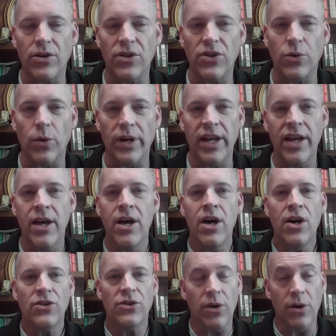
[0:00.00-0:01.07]
in the story.
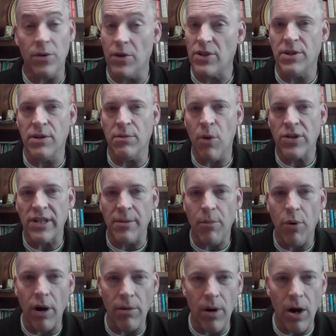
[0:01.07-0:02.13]
So there's mostly
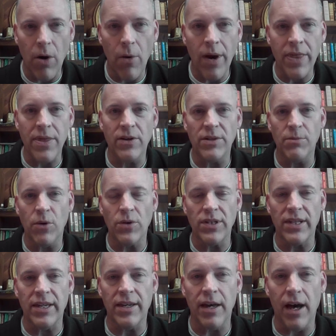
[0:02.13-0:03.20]
Poirot, and there's
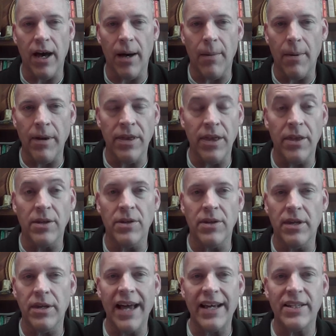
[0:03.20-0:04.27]
mostly, and then
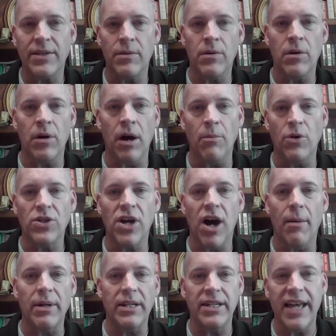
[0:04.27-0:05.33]
the next most
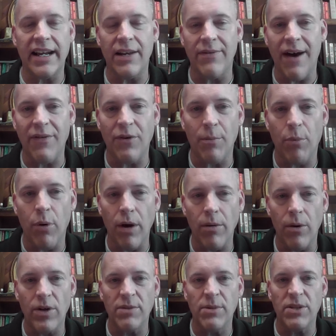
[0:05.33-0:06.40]
common detective after
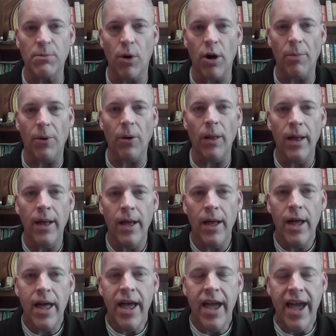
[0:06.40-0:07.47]
Poirot is Miss Marple.
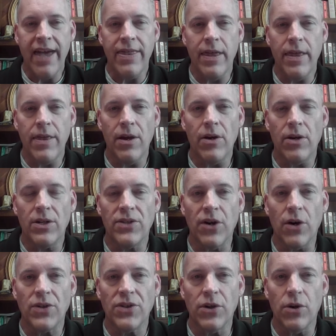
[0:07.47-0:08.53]
And then there is
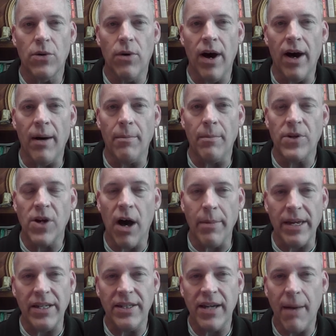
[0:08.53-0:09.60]
also
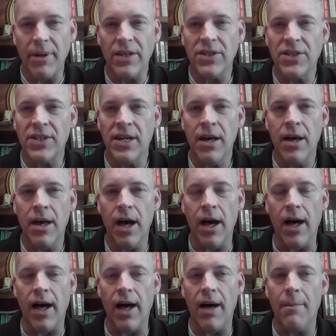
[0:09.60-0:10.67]
Tommy and Tuppence.
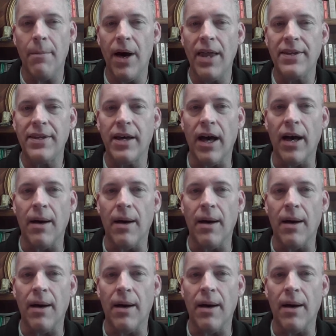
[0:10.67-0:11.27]
But